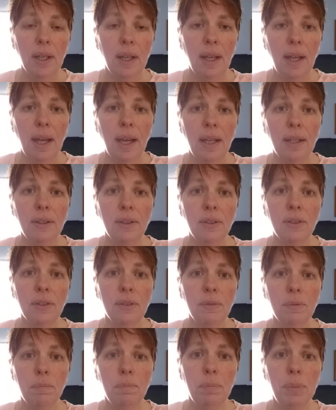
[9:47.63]
And
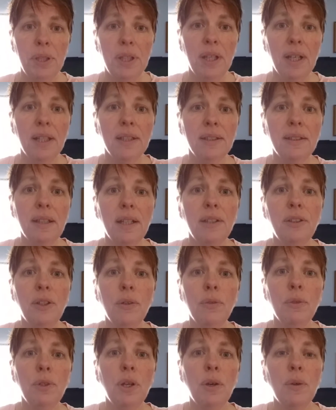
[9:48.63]
because I
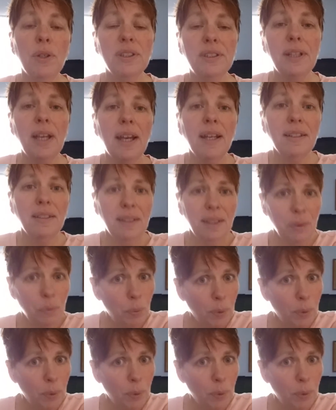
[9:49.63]
don't know exactly